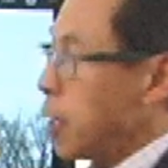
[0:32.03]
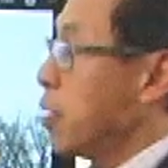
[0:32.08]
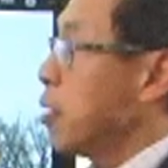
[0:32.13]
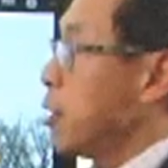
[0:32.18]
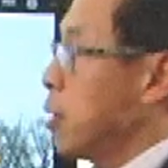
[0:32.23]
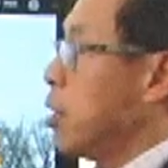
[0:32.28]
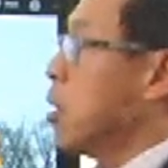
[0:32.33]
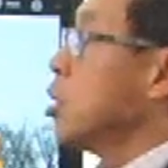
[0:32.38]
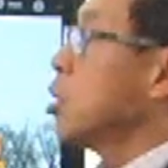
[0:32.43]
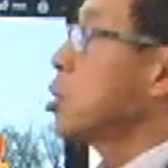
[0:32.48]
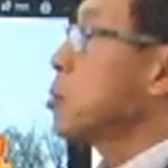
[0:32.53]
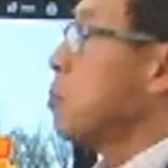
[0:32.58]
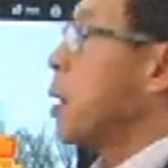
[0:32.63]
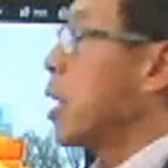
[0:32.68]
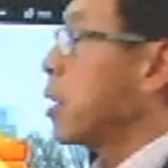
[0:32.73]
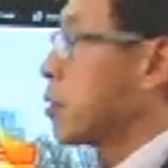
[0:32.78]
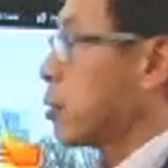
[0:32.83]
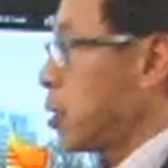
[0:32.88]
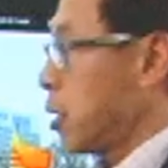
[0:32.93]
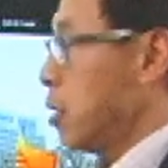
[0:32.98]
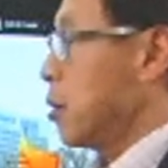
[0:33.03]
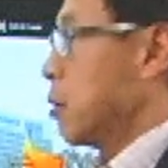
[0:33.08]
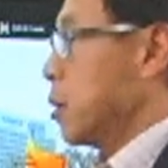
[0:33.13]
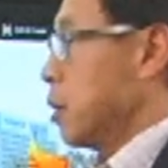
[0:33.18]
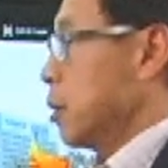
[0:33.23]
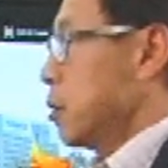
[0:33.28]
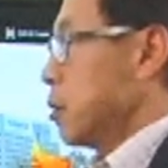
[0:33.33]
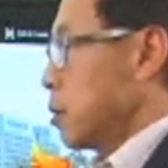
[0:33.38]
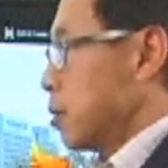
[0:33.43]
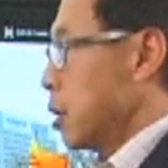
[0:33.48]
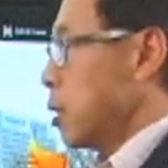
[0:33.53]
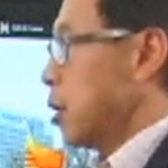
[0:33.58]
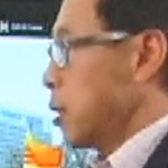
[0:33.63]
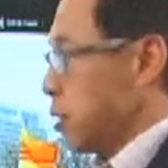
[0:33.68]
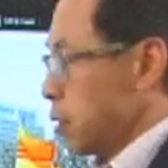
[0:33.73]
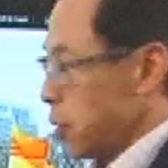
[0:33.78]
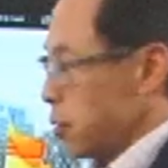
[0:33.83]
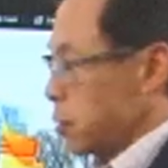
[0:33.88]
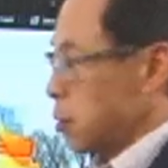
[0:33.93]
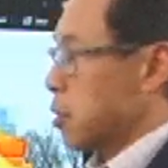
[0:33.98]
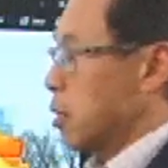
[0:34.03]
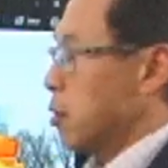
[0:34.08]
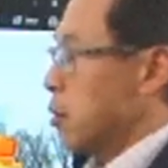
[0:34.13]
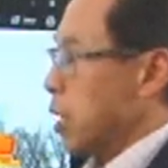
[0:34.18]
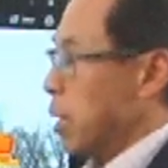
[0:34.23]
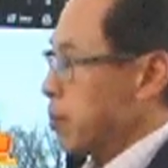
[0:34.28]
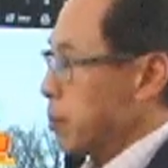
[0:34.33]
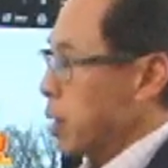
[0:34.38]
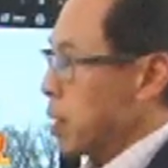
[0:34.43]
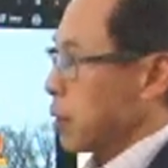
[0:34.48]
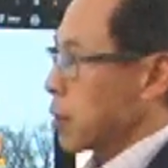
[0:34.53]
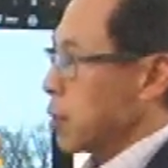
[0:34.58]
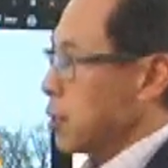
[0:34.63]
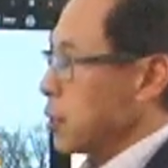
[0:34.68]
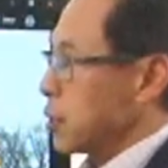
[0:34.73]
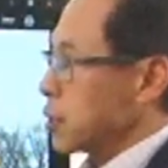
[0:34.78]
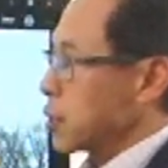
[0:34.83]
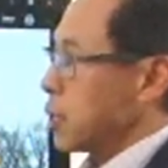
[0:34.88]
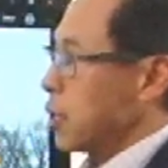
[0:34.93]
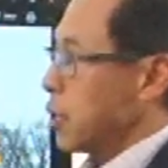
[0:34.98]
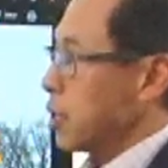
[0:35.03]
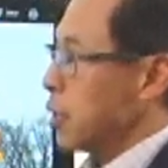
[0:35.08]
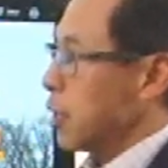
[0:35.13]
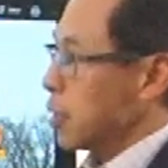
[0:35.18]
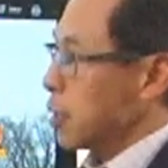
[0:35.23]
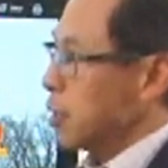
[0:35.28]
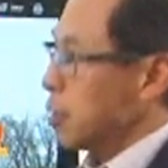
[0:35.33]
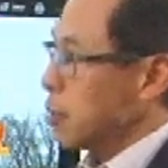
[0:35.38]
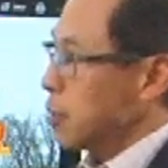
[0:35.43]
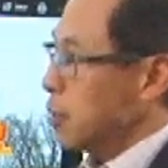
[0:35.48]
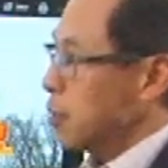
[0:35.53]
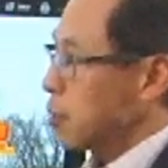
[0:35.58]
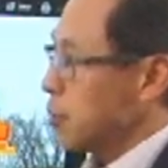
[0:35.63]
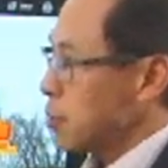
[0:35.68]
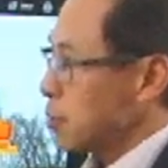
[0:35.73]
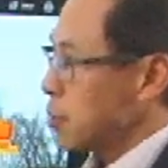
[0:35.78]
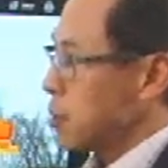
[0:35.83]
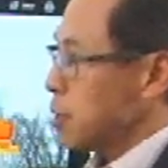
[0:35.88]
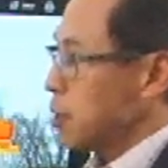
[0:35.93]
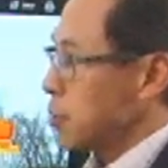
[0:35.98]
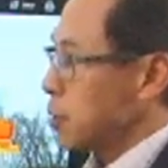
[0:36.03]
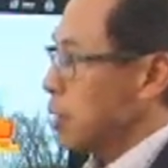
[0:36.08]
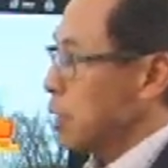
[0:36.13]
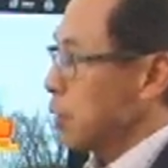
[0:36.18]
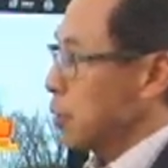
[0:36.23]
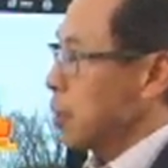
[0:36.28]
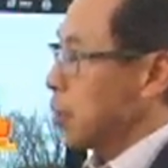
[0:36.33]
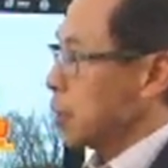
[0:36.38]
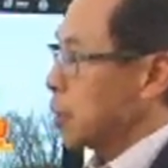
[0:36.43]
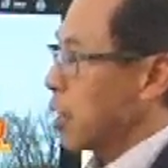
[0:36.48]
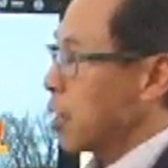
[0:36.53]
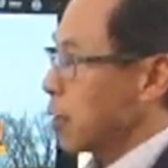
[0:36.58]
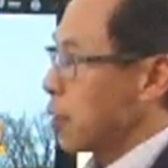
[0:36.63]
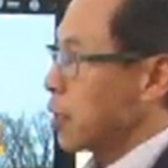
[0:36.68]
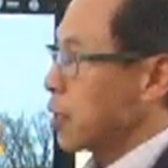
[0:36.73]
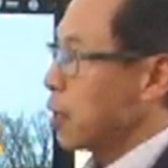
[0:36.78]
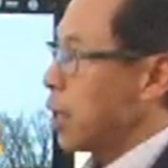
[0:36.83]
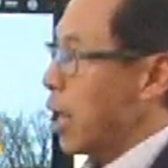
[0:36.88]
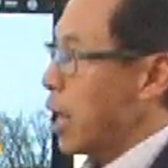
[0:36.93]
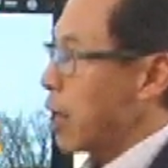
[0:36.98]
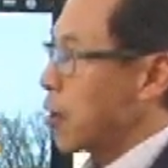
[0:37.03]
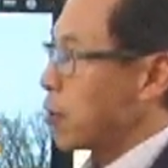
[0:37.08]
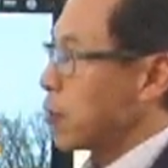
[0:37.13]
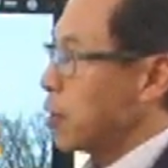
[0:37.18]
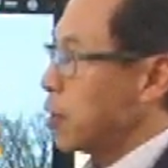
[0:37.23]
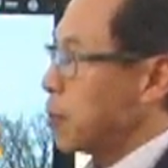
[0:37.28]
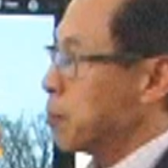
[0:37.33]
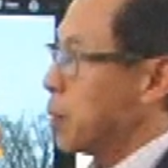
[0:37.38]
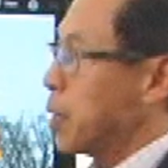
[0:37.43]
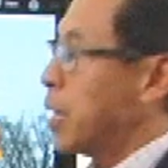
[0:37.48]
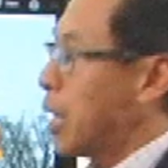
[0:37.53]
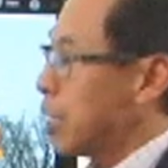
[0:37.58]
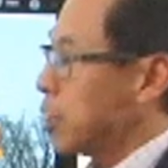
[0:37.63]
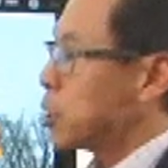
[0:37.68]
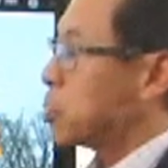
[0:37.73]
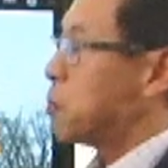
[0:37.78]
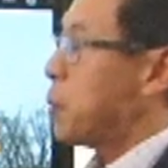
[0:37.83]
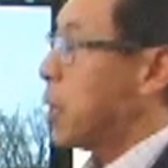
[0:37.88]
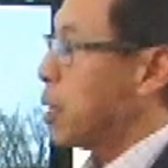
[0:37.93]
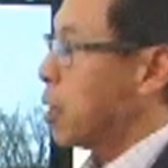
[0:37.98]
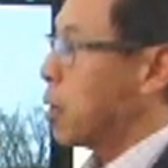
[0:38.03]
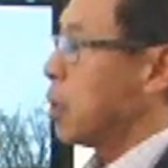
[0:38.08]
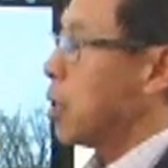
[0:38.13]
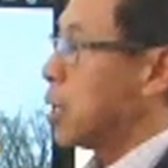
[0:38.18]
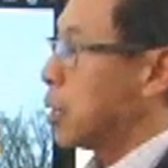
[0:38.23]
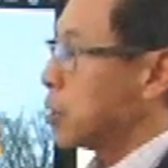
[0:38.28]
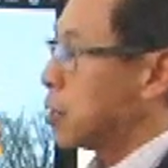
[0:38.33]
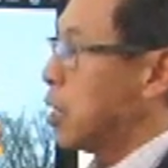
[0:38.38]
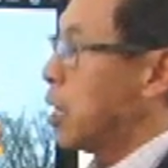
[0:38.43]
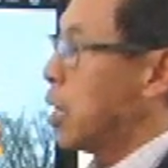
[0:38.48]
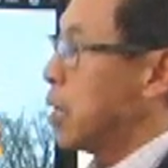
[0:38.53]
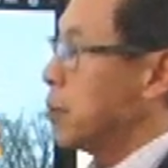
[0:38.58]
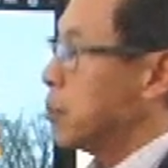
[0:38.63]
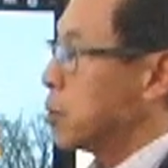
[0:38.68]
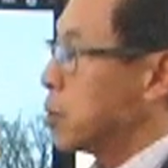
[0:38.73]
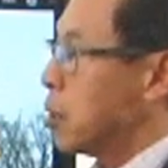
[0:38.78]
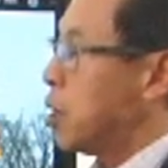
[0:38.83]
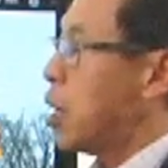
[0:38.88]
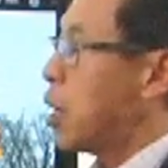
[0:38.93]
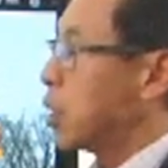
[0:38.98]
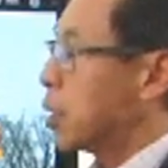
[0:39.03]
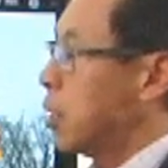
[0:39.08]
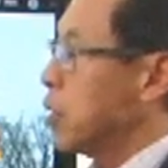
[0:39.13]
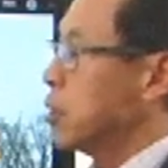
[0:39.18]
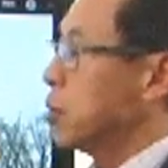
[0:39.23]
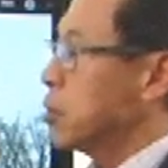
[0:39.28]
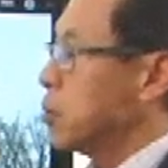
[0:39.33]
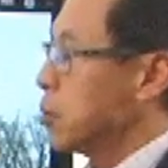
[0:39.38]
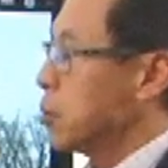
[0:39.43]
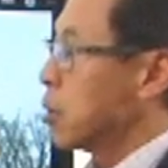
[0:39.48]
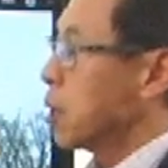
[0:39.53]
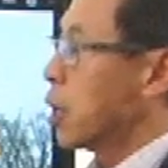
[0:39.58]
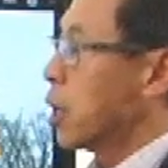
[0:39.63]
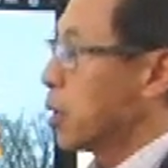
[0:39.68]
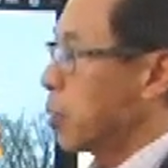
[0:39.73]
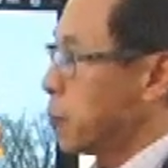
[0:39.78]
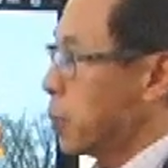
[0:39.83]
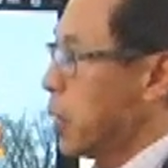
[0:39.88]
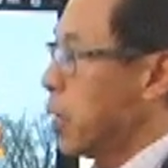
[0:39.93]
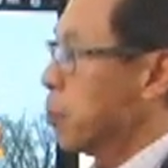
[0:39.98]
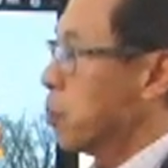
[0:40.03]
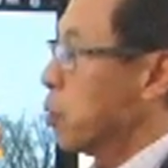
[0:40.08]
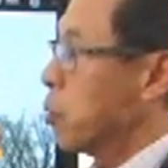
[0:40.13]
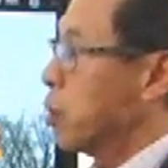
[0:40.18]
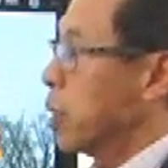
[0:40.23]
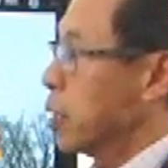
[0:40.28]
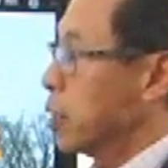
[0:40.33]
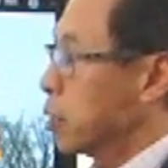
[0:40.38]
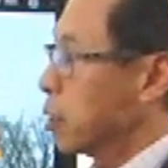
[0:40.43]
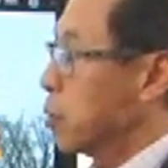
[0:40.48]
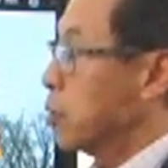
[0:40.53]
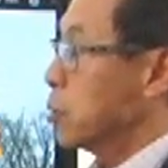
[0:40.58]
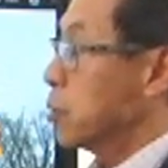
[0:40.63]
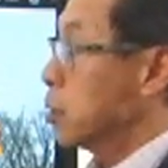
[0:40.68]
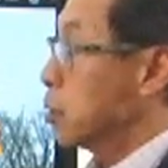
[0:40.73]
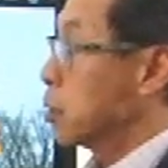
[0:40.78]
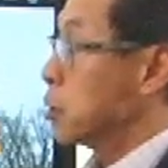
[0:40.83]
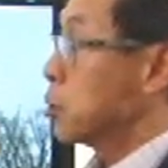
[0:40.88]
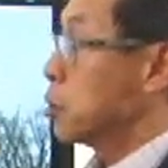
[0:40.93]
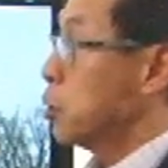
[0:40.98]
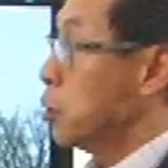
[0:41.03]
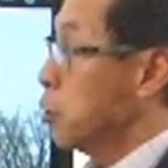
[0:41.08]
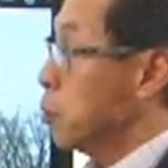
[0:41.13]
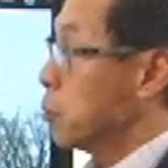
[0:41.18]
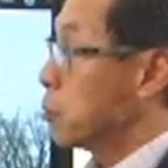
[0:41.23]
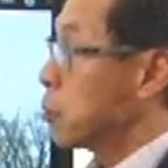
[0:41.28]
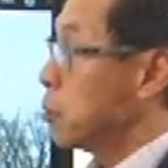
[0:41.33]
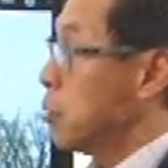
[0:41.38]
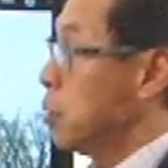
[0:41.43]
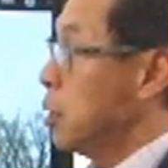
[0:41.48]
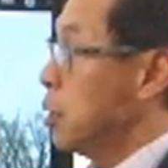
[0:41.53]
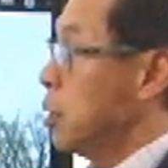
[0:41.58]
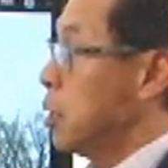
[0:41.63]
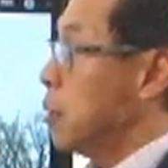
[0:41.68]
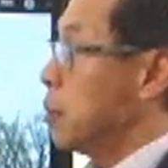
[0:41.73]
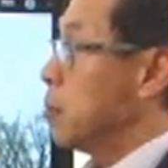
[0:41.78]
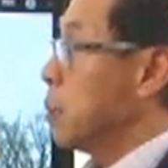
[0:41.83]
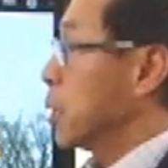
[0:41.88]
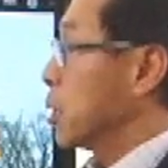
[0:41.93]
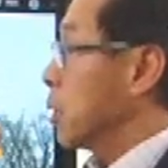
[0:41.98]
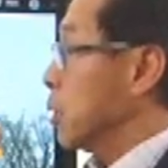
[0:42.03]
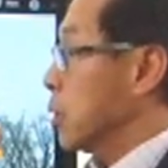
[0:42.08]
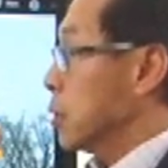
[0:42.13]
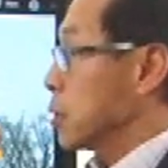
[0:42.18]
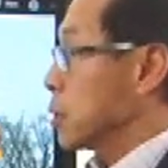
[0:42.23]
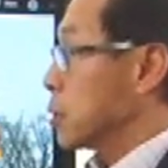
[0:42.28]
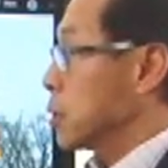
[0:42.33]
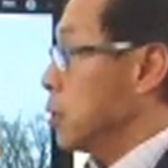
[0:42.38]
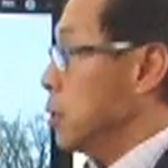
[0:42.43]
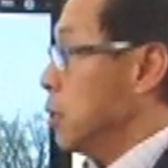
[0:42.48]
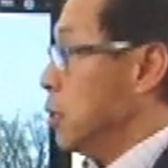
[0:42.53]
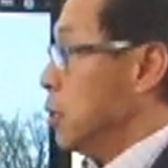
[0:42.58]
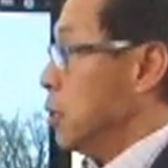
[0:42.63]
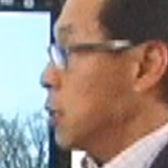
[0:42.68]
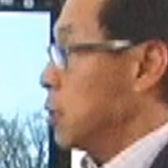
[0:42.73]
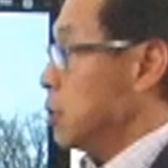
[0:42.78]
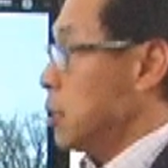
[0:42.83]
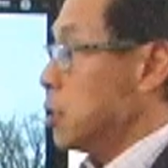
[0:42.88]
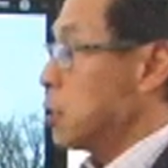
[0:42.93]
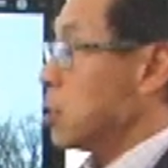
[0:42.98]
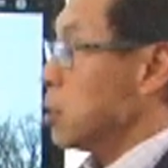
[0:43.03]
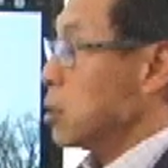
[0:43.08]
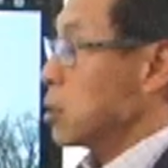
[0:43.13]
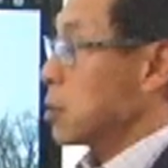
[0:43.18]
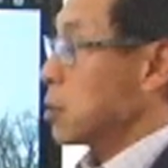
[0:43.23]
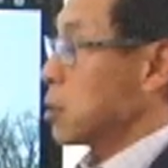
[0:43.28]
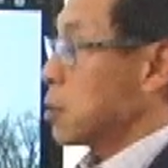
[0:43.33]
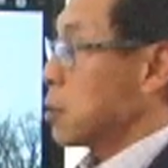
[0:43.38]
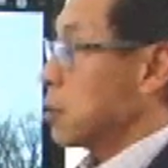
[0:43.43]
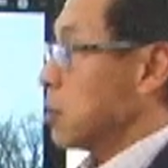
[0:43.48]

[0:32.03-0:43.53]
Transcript: Here's my theory, right? And so I'm not going to say that this is entirely accurate, but I spent a lot of time talking to a lot of people, including the youth, because this is,